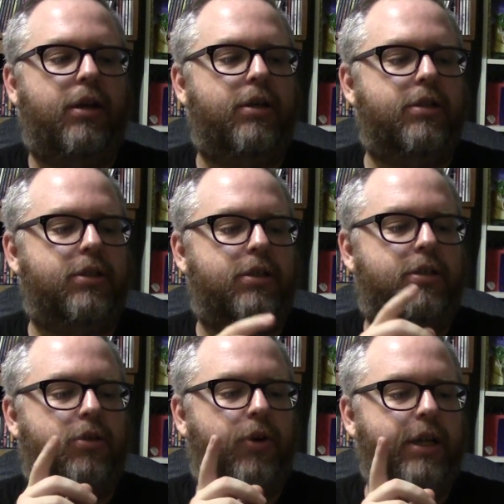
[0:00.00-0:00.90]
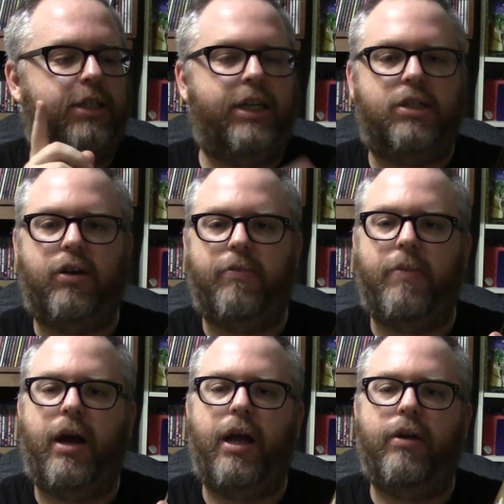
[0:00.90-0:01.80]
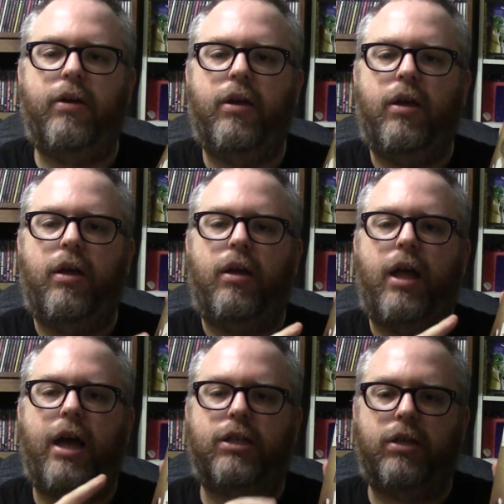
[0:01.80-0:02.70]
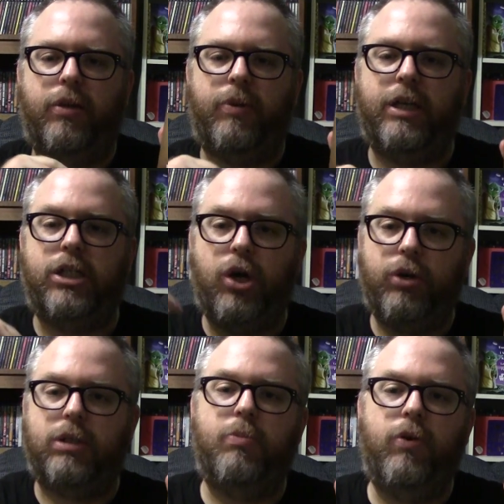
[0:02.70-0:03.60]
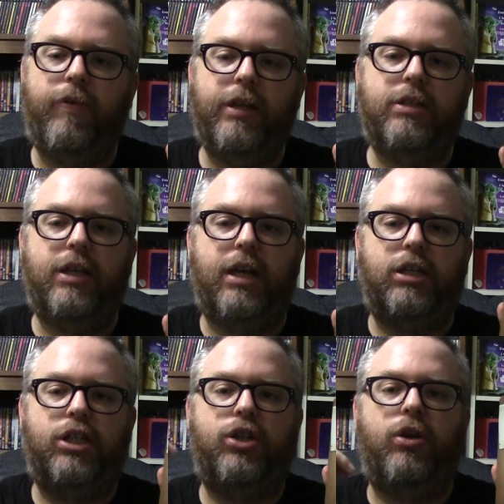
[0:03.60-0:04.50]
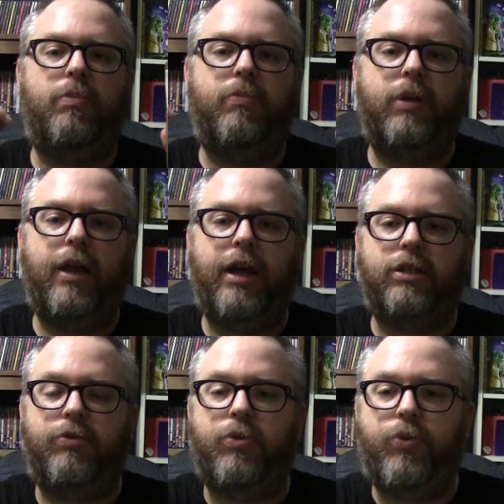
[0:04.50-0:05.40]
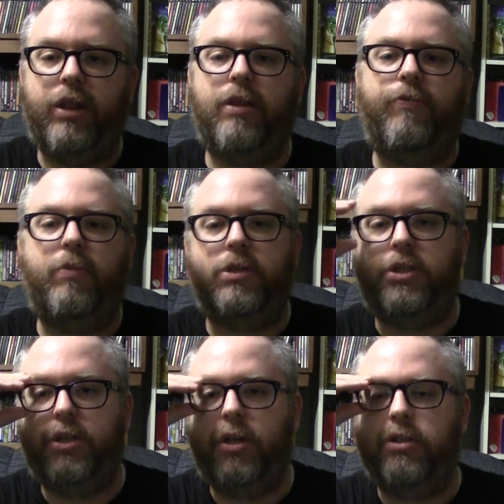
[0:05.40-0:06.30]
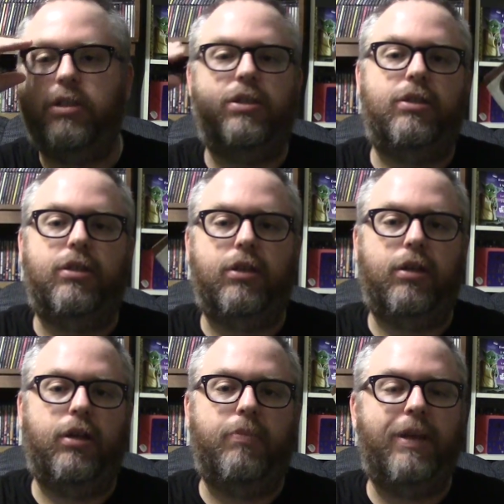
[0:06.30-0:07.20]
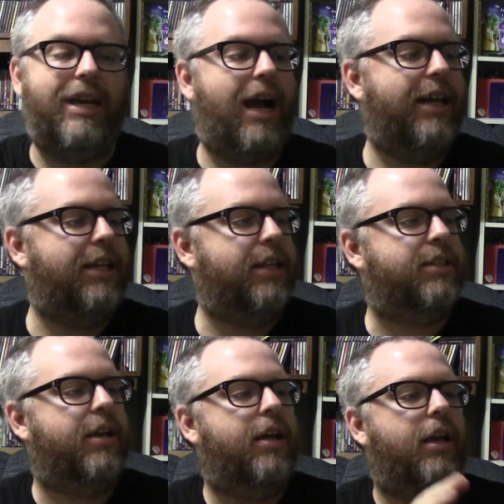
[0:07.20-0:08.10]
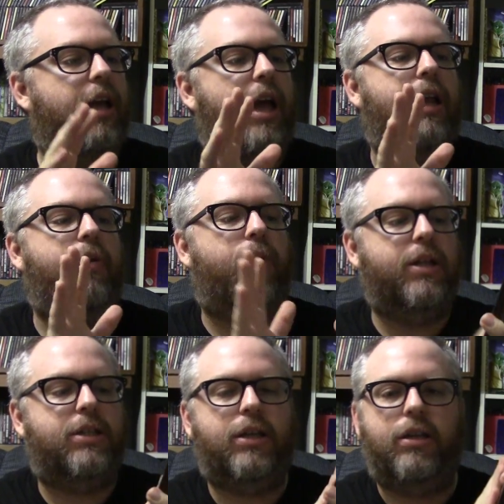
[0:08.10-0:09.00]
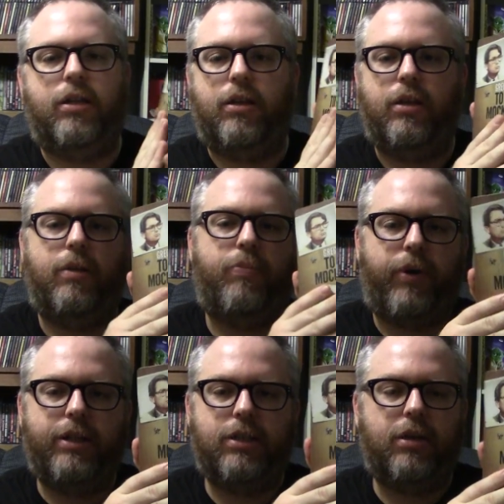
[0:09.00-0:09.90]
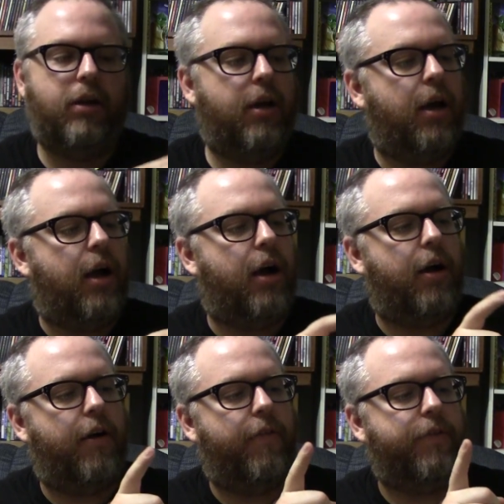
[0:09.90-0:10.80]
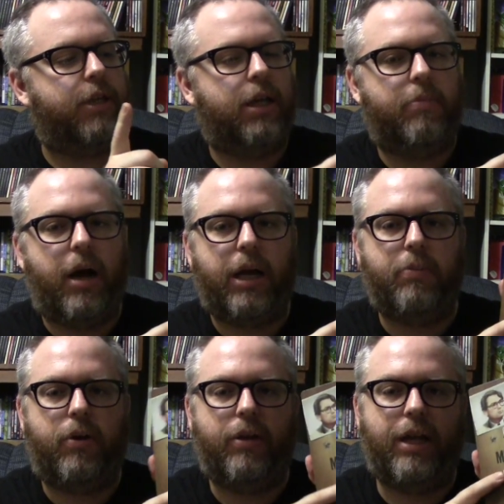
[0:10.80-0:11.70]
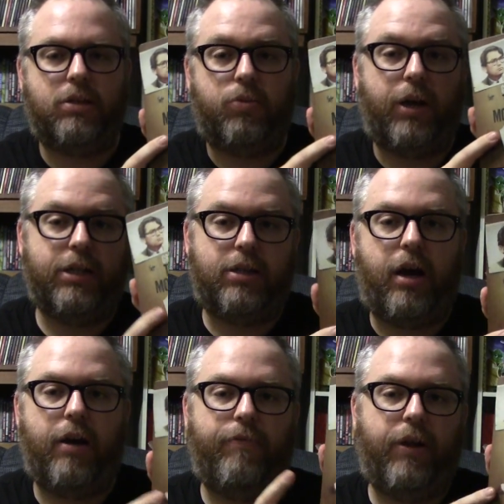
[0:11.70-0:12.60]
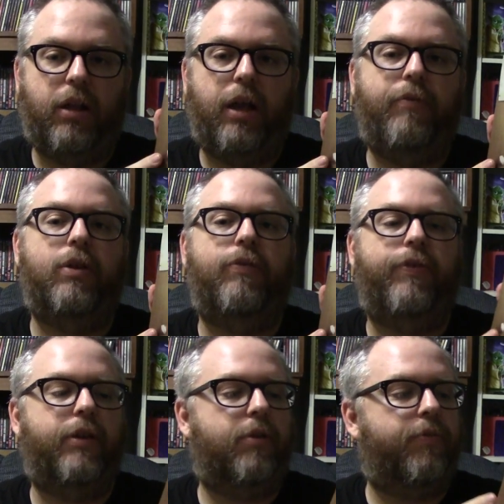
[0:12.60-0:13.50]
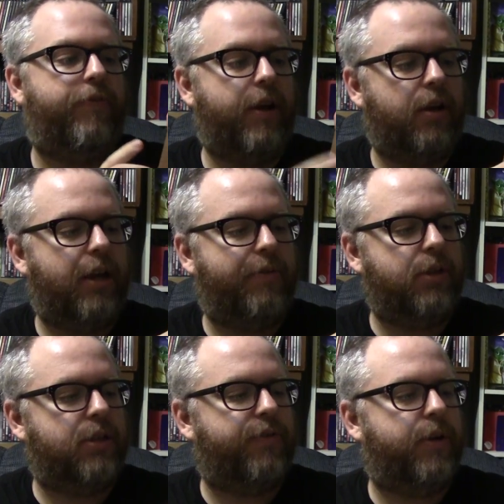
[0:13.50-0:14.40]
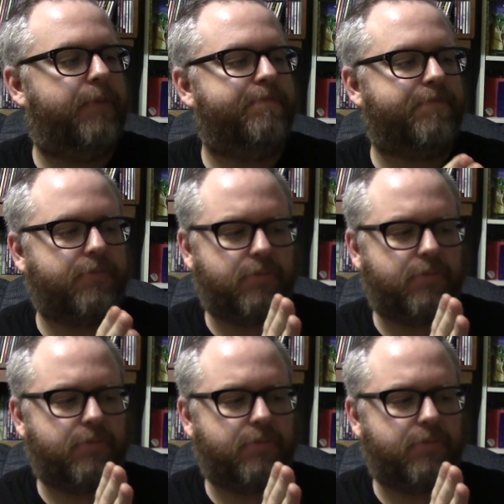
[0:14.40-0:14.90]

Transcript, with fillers: because this great teacher of mine, actually, when he showed us movies, he actually showed them, he actually would rent them from the studios. This is the mid nineties, and he rented the print of To Kill a Mockingbird, and that's when I saw it and fell in love with fell in love with this film.